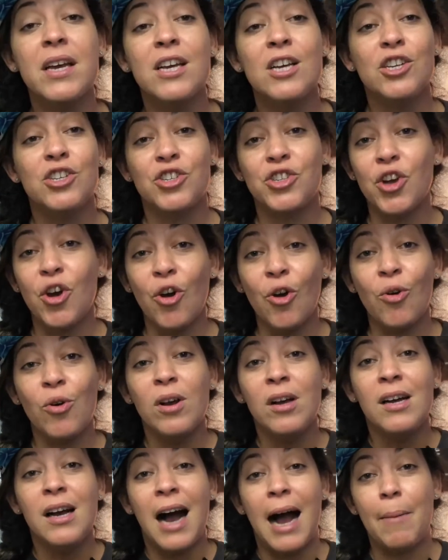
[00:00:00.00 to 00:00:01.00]

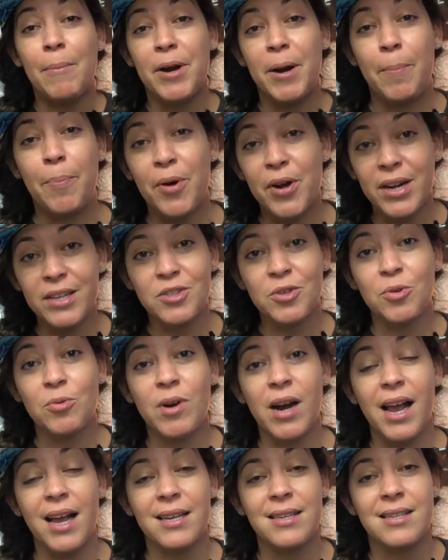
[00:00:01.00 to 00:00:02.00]
So I'm gonna put it to
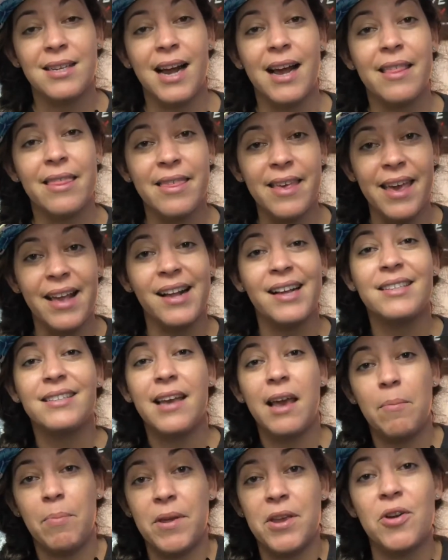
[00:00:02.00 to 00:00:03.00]
rest. I think
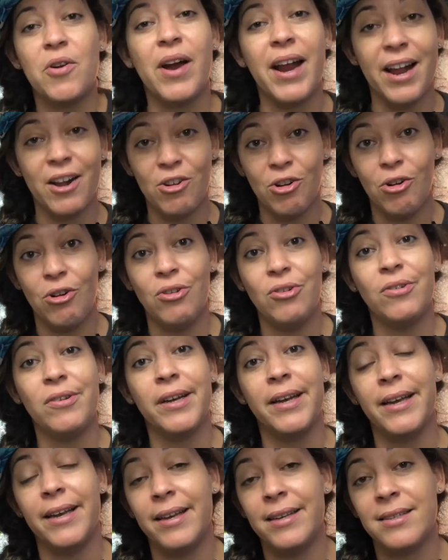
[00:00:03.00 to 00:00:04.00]
taping your ankle
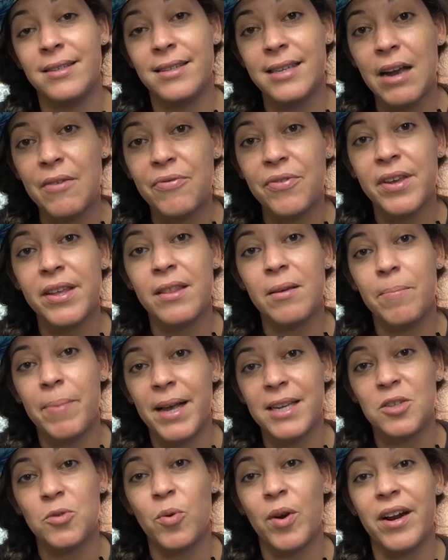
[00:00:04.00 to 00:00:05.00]
is definitely the
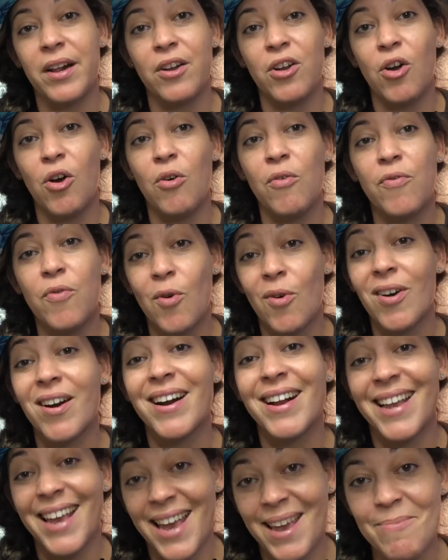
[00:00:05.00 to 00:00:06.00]
best way to go for
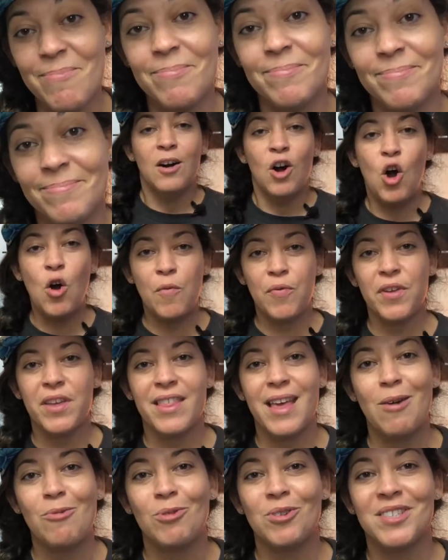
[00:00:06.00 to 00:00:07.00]
a game. Hopefully
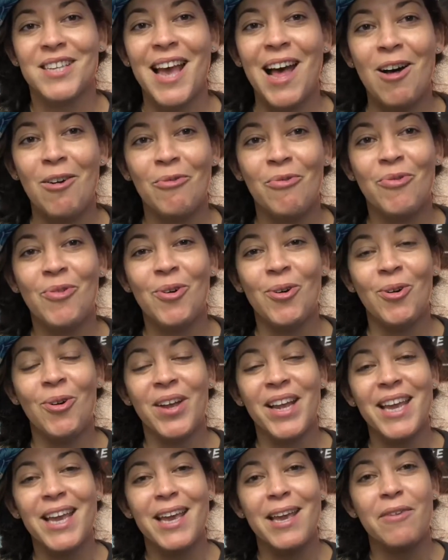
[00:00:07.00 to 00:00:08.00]
that was helpful.
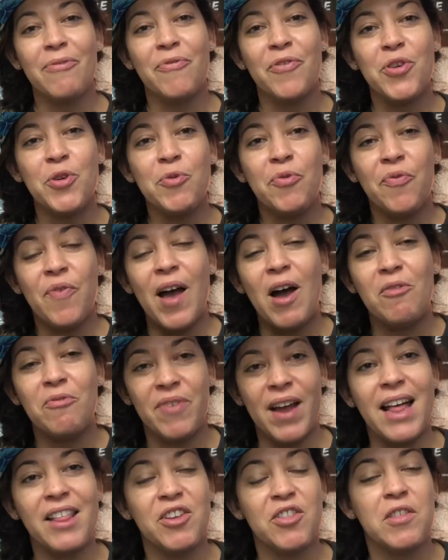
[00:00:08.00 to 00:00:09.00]
If you found
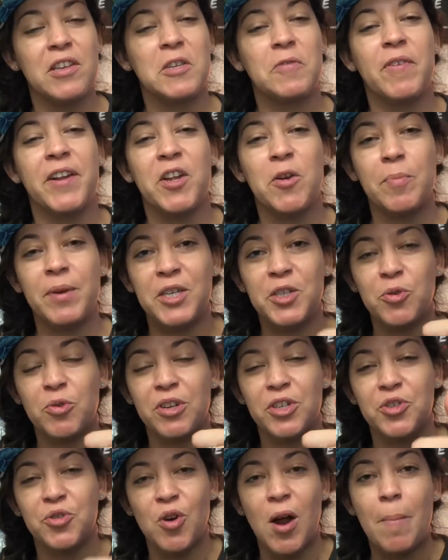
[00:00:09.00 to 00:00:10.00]
value in this video, be sure
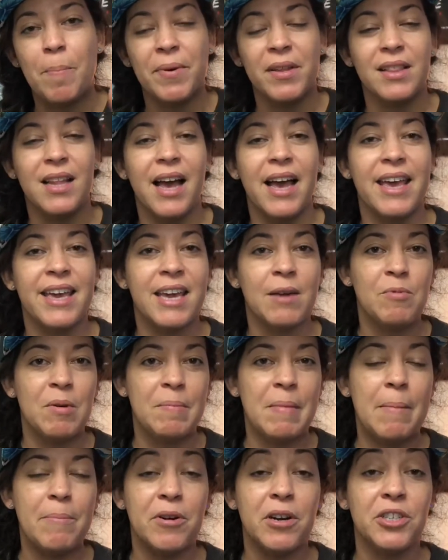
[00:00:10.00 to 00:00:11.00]
to drop a like and
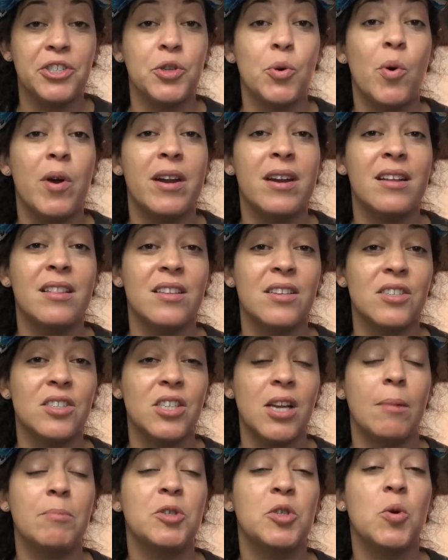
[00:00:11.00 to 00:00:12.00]
remember to join the
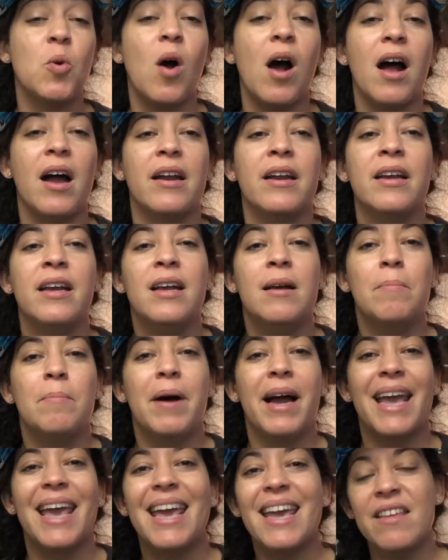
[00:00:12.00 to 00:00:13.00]
sub squad
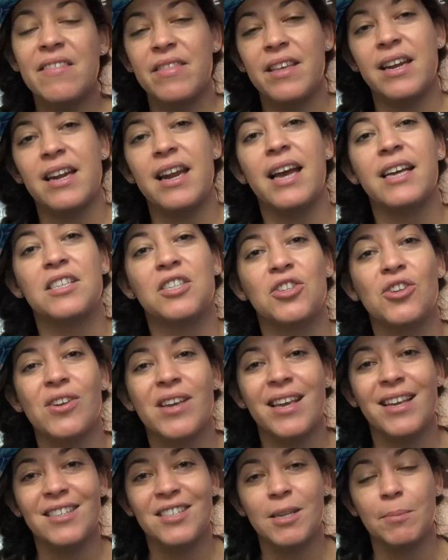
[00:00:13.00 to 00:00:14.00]
by hitting the nice
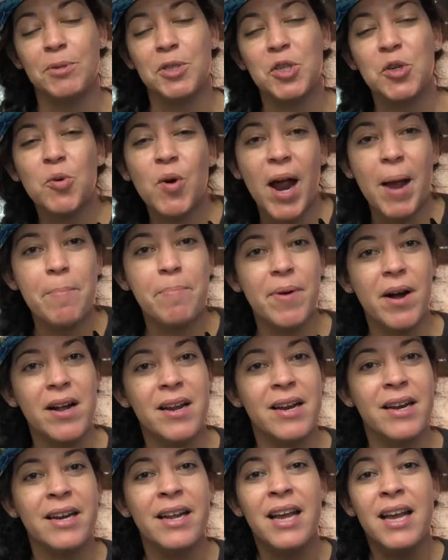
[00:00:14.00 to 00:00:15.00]
looking subscribe
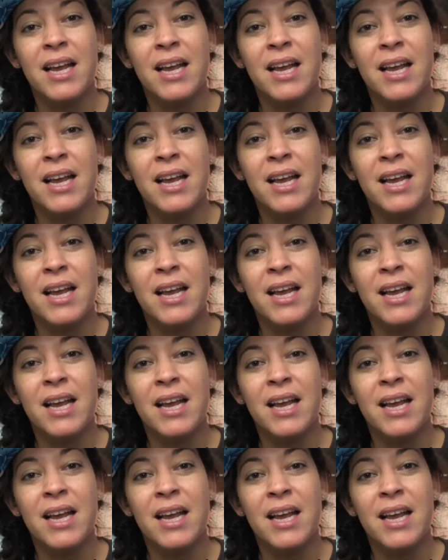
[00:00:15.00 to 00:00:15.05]
button.